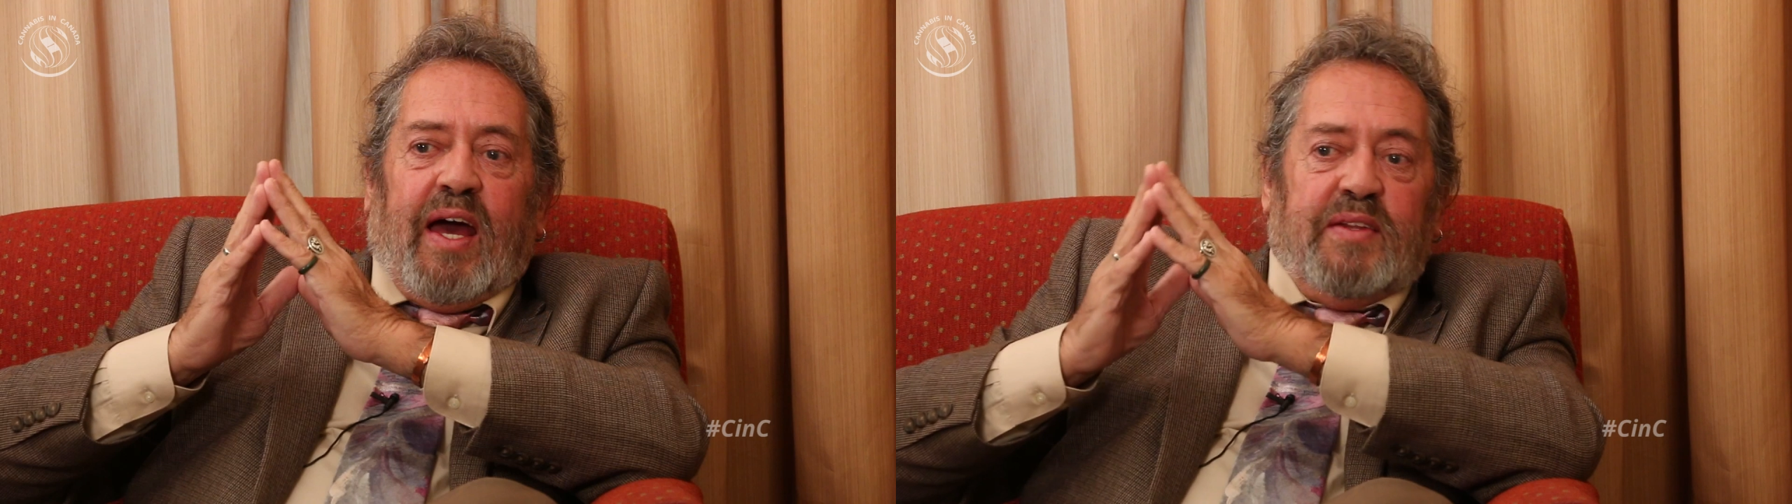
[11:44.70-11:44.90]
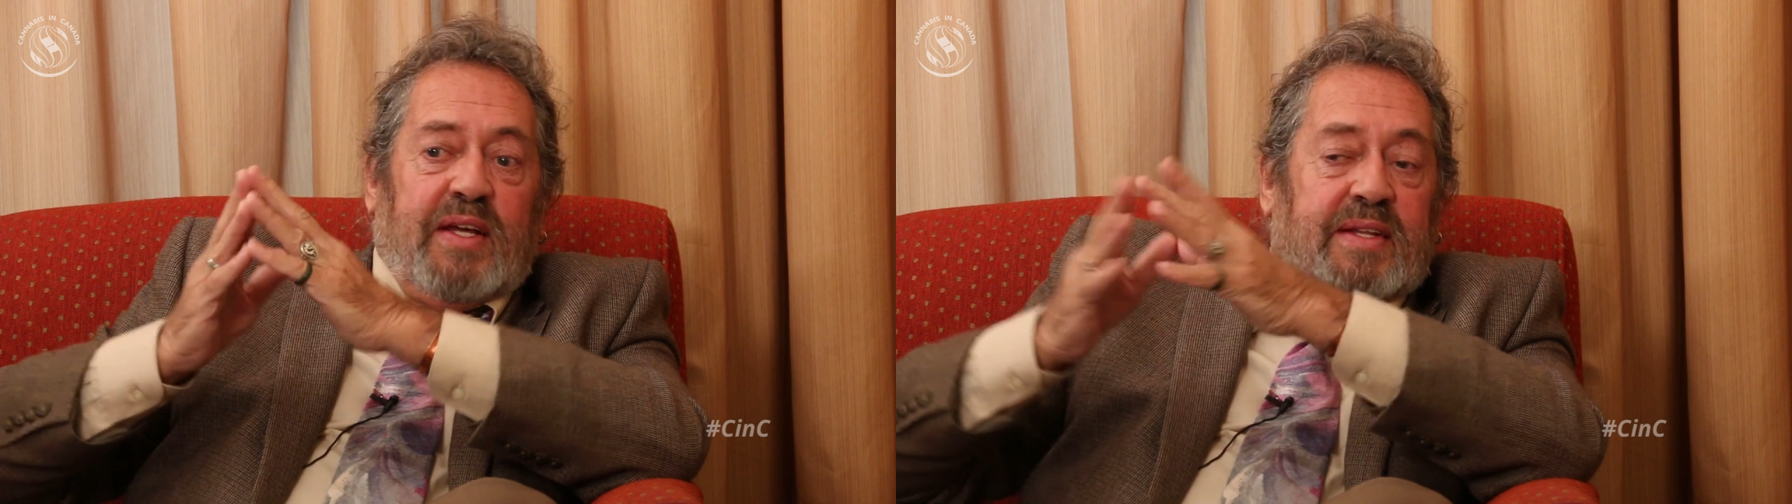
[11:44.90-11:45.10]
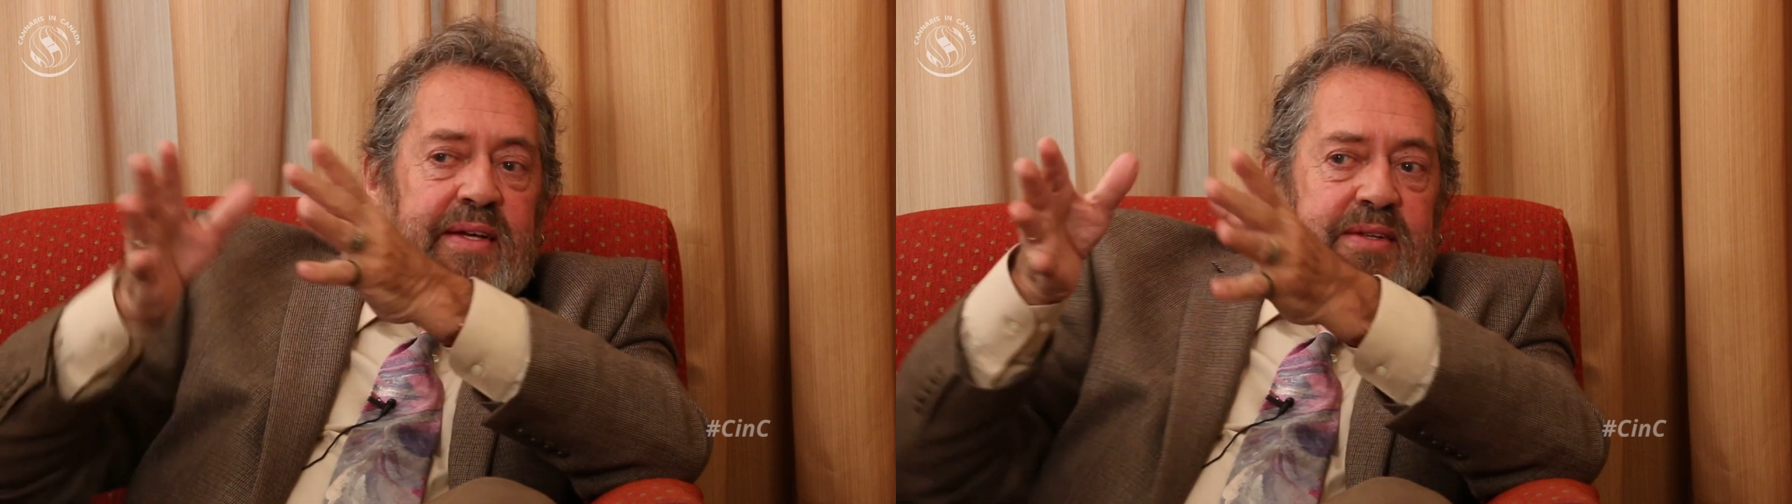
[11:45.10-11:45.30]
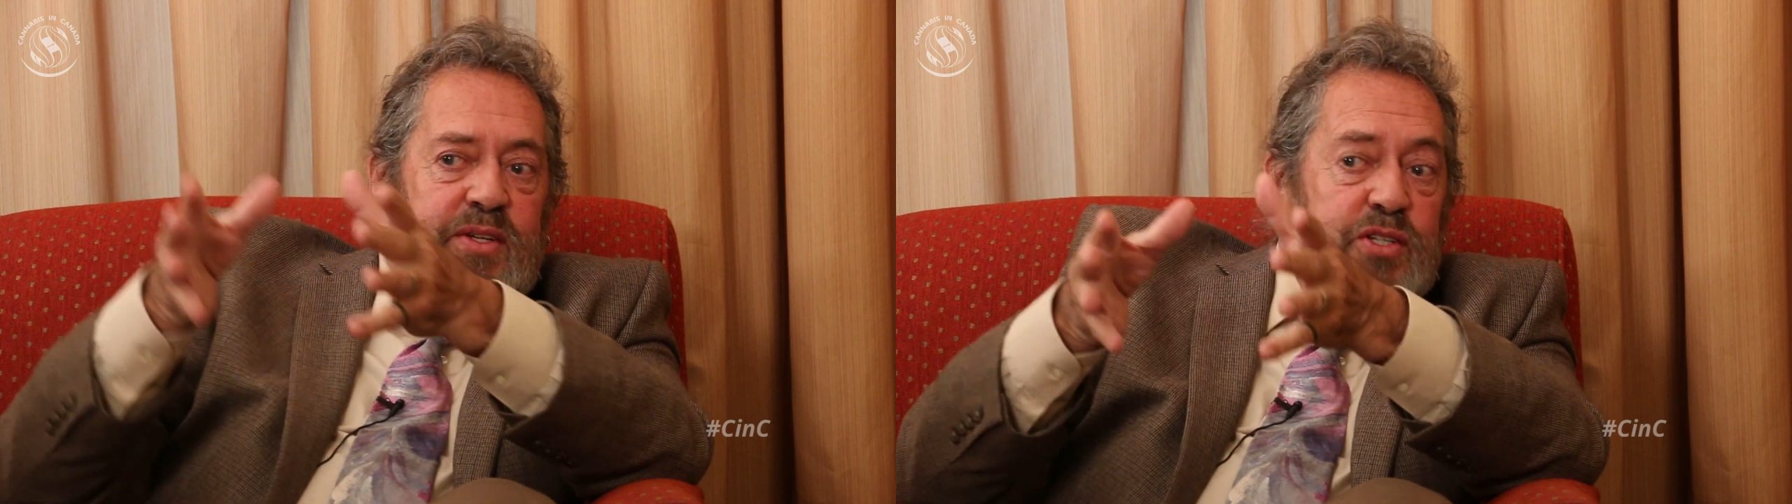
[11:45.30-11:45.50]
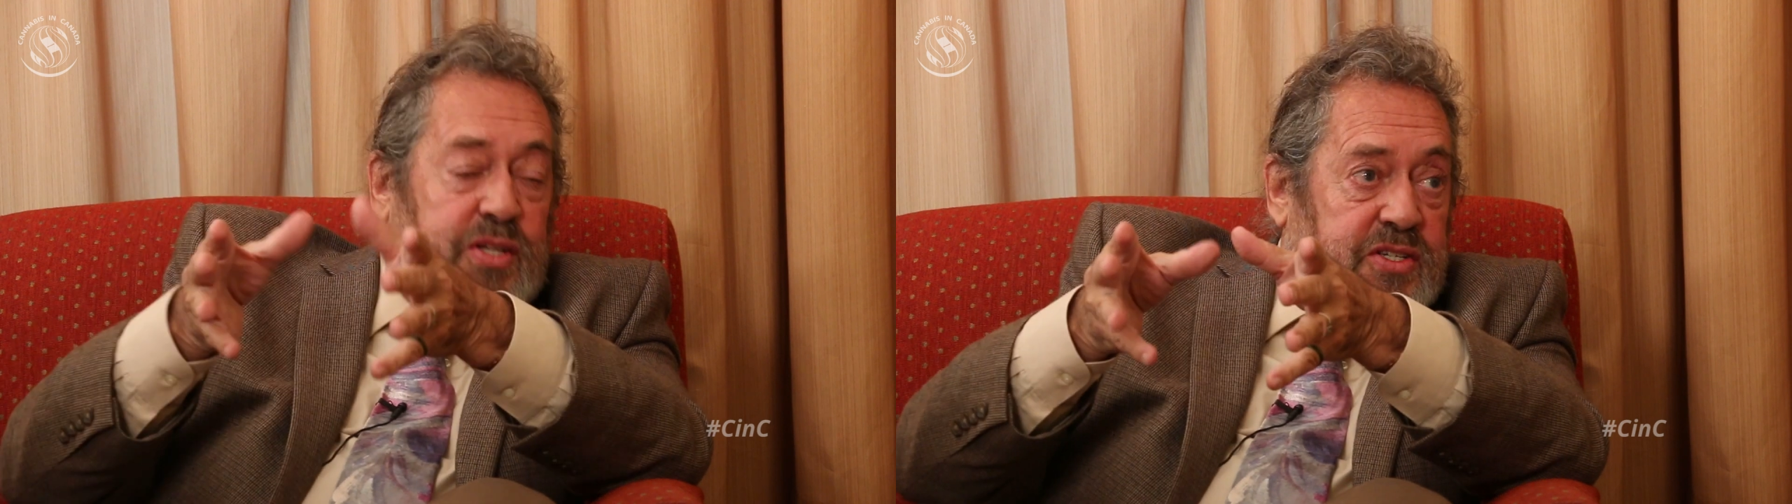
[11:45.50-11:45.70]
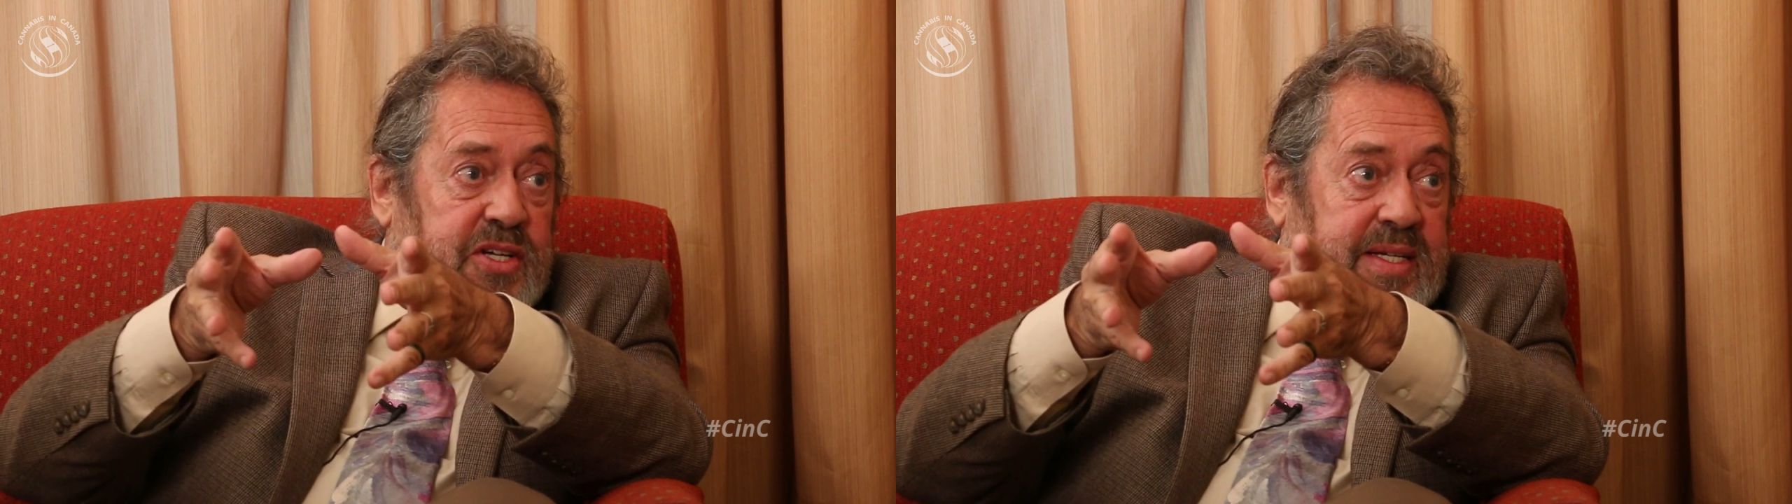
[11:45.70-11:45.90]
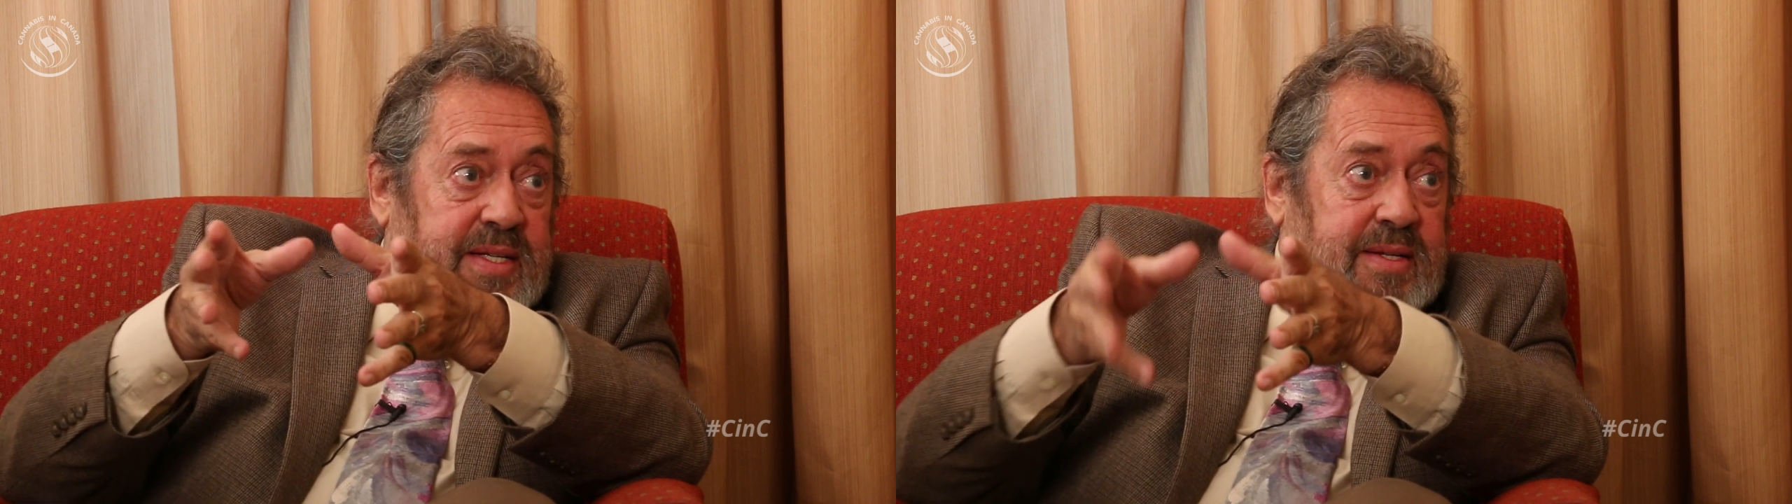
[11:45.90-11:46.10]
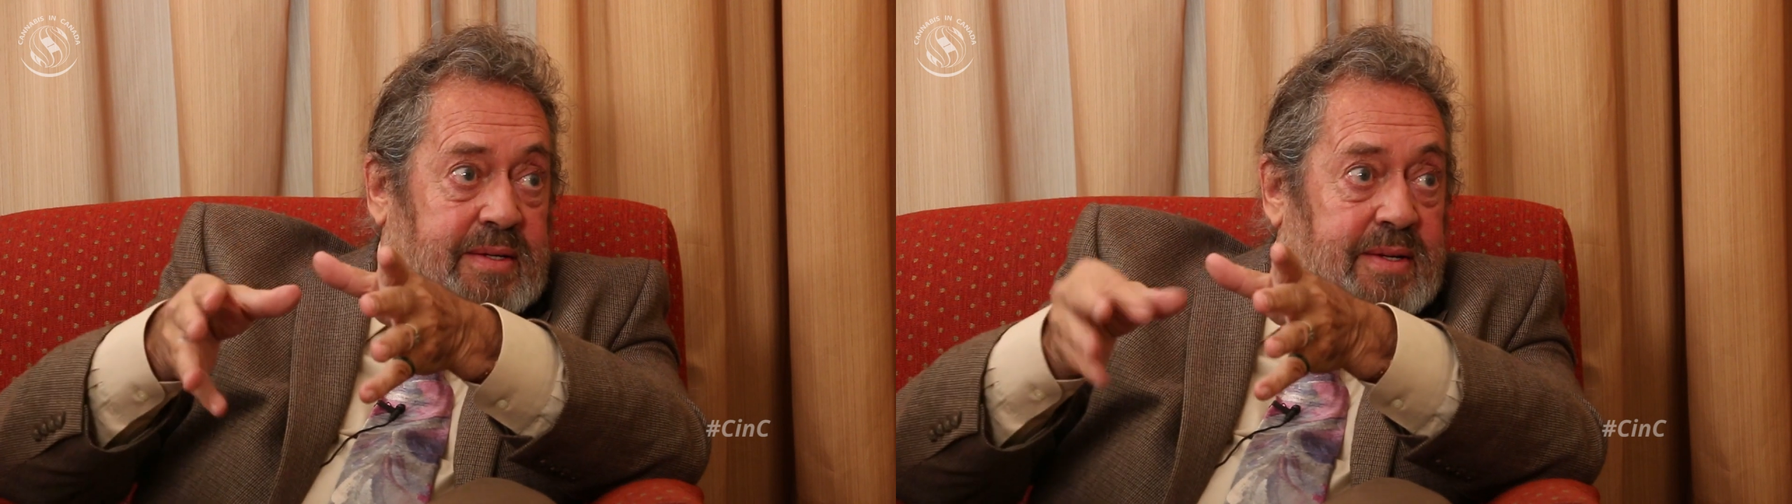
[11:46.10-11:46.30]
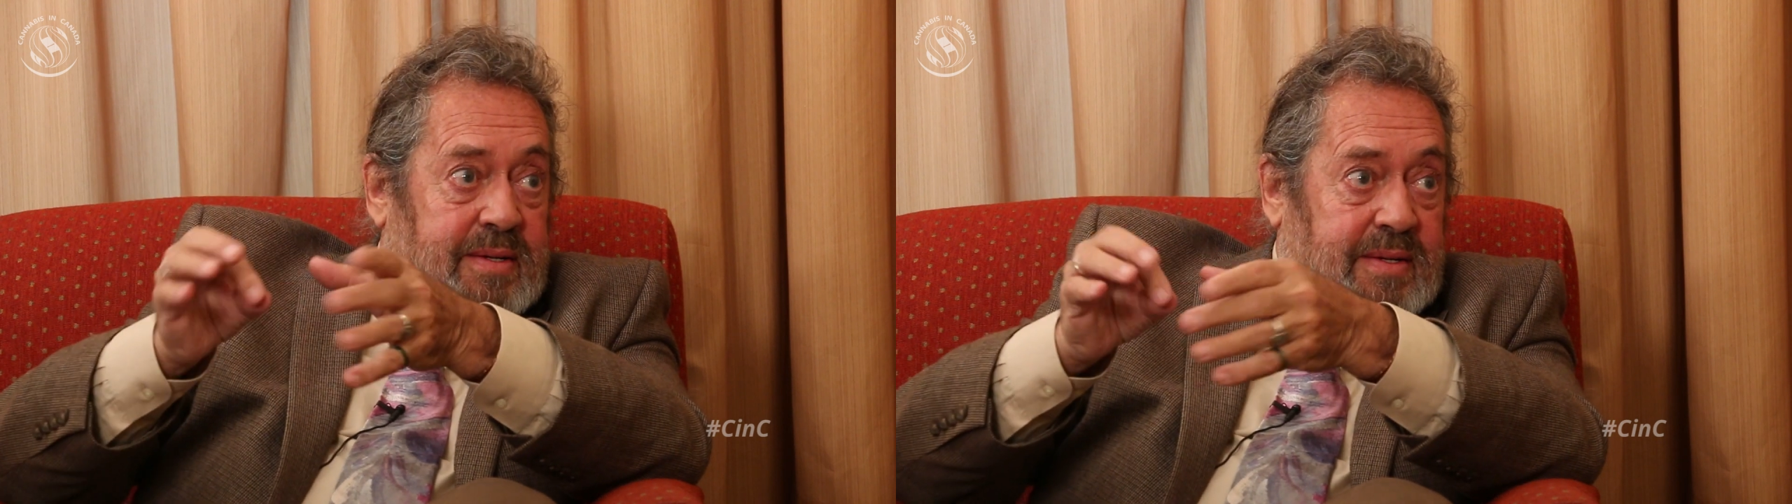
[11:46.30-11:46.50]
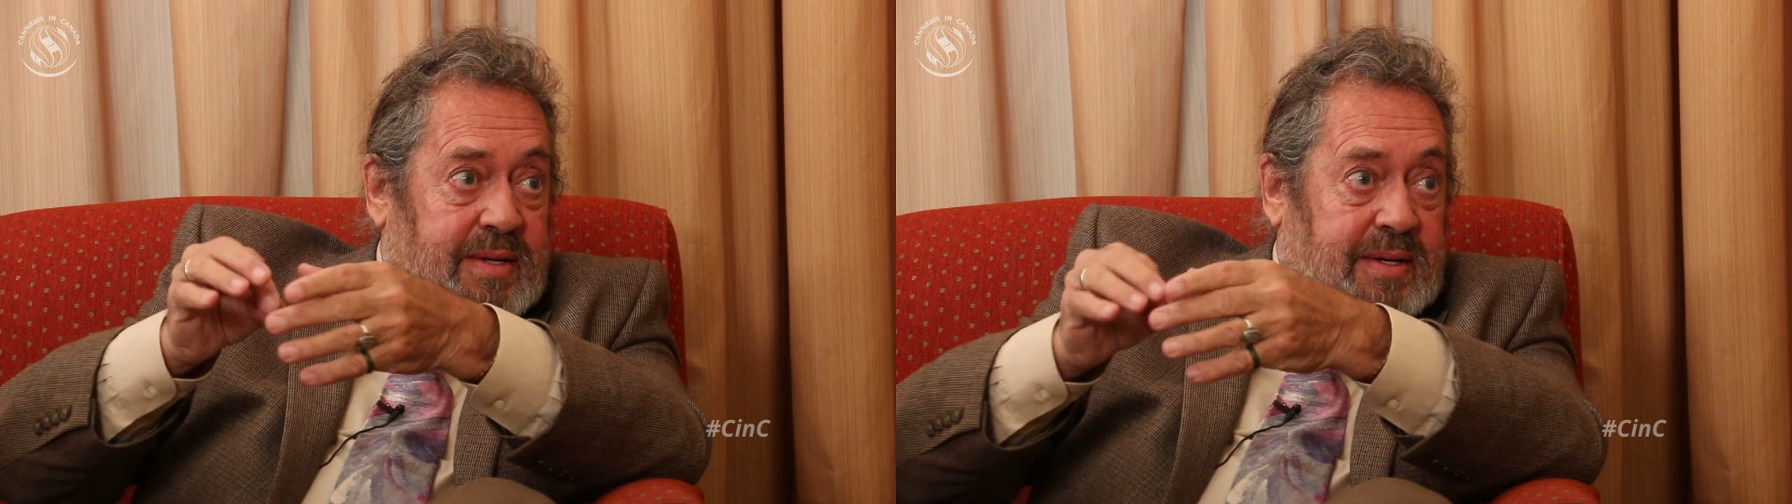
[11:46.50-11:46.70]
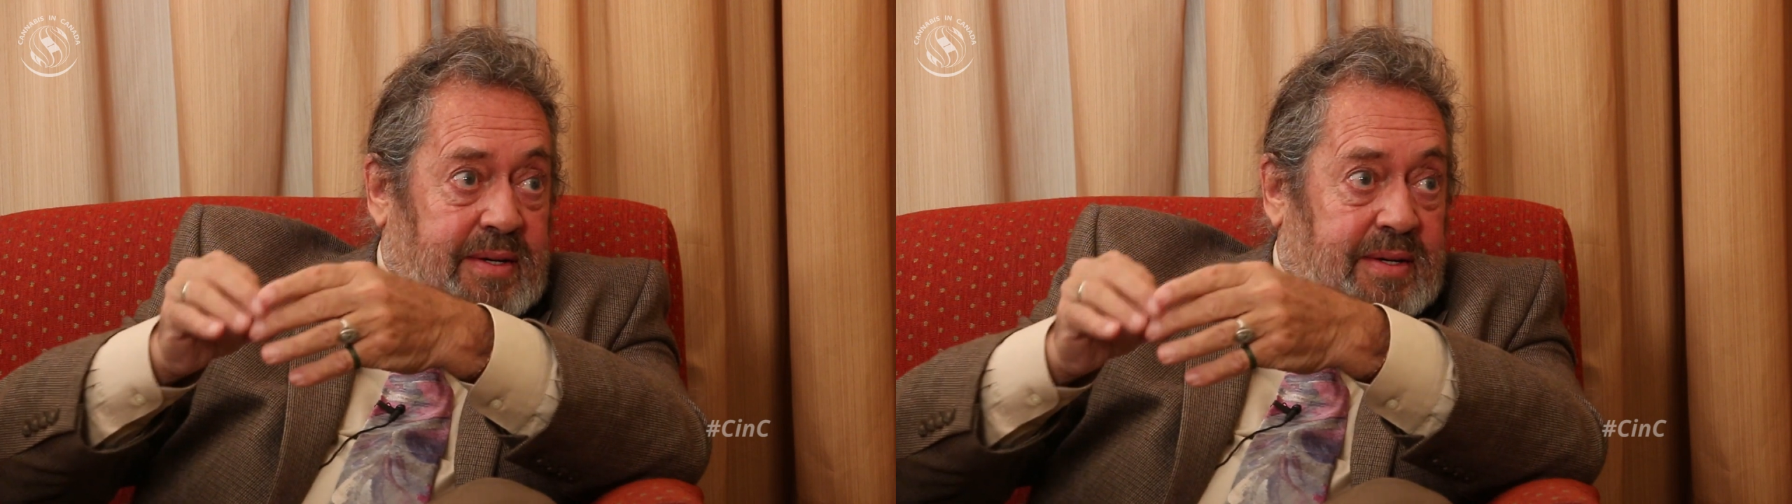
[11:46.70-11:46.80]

and then the, the suggested uh,